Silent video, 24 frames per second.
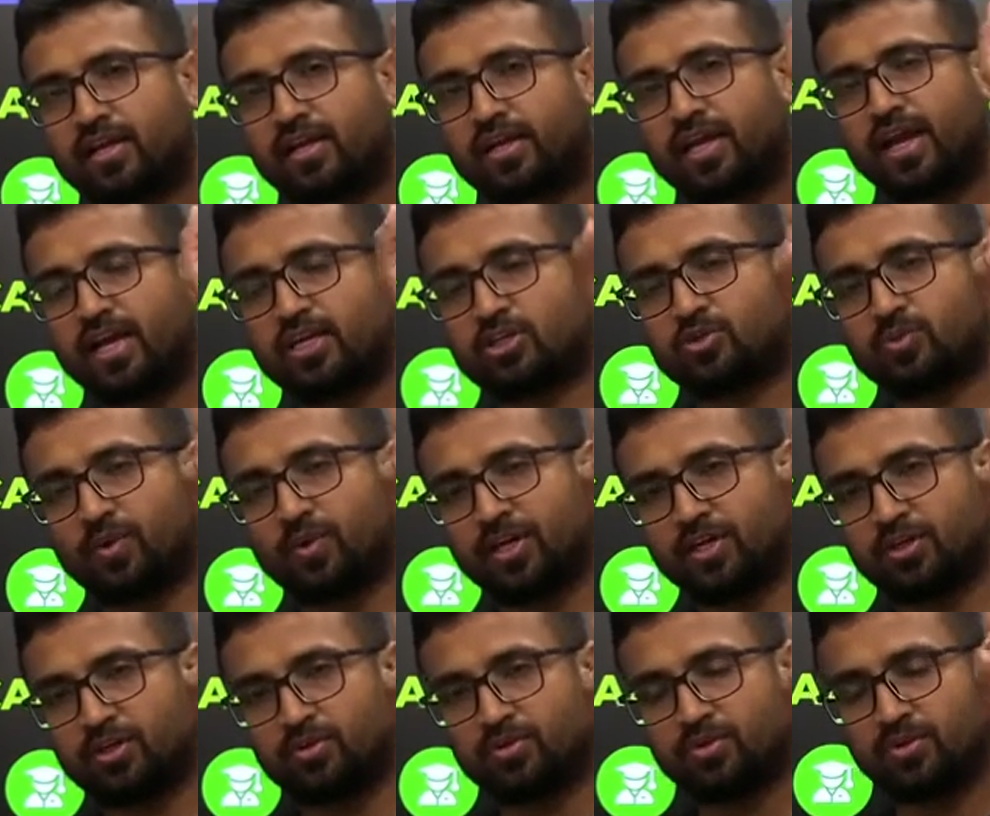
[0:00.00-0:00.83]
Gate
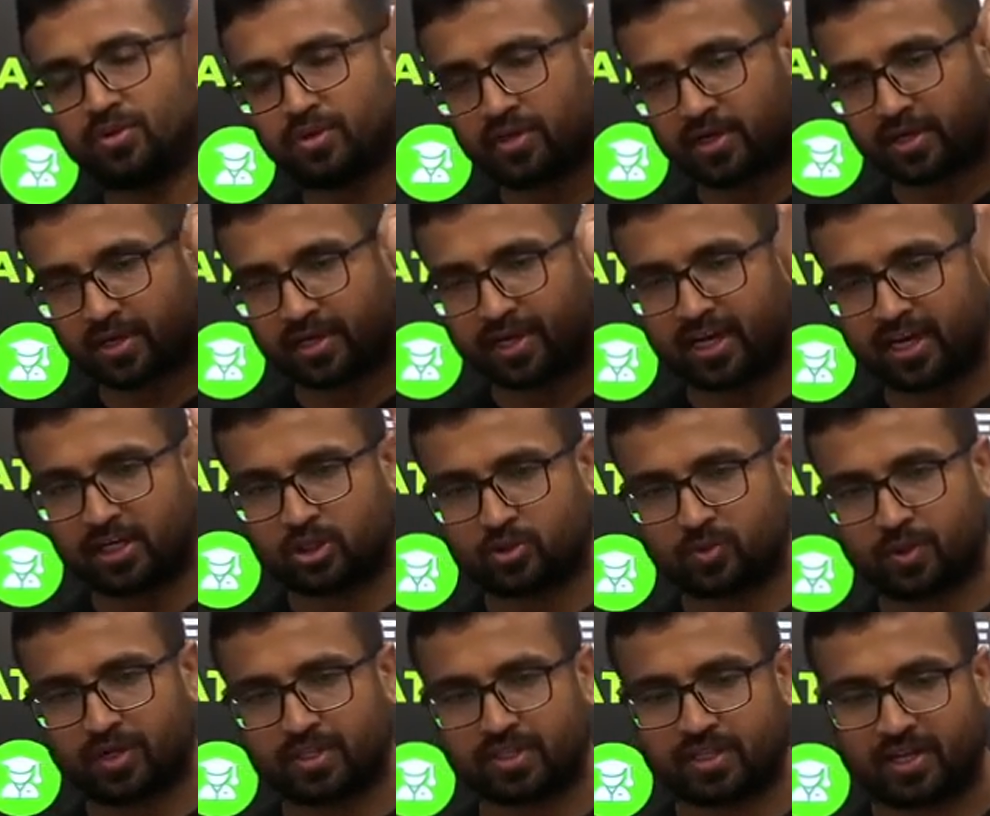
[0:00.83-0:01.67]
22, Gate
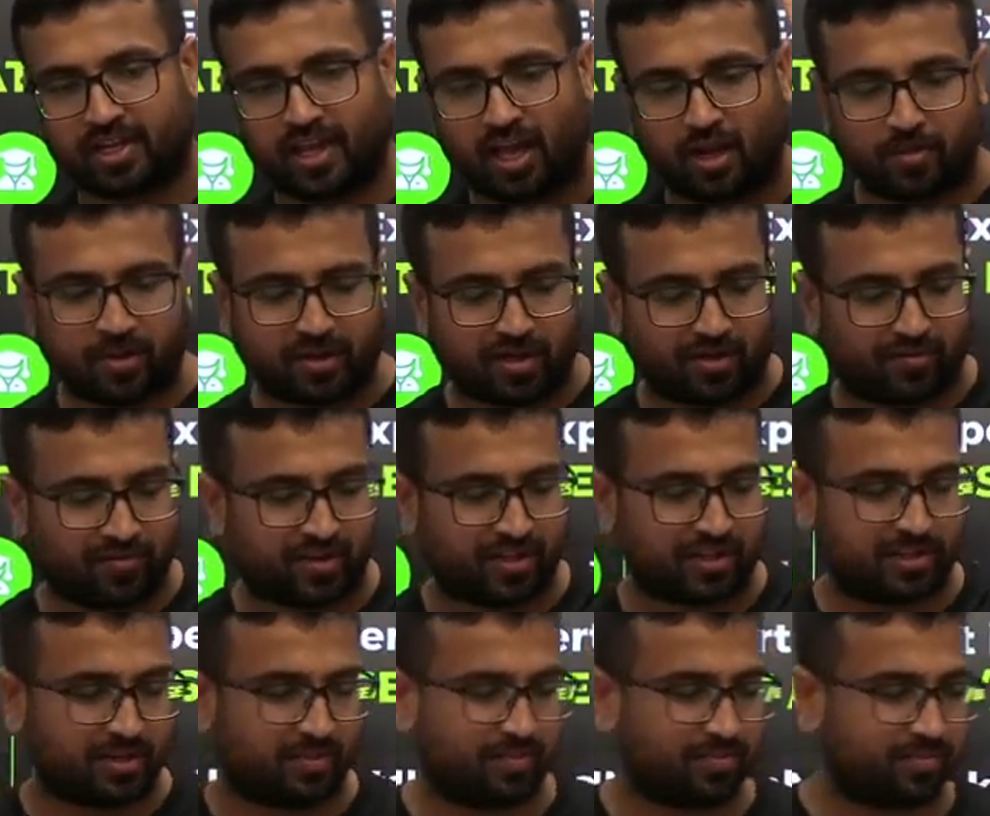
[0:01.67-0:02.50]
23, I'll be
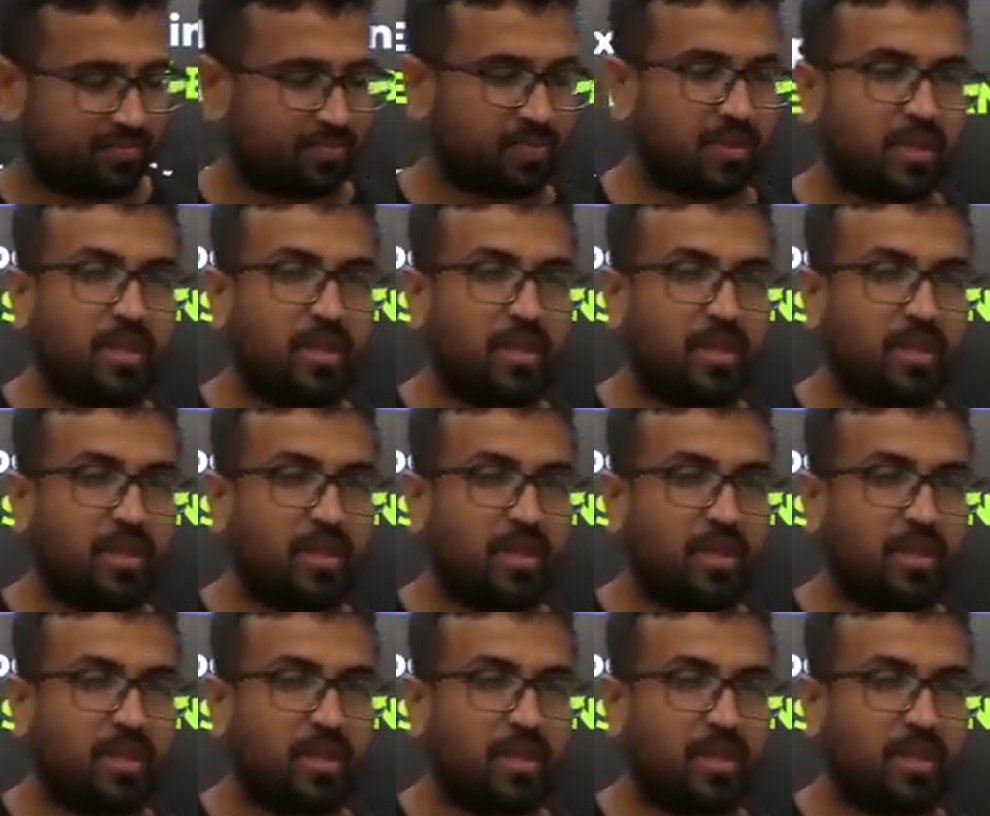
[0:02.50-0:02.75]
covering them.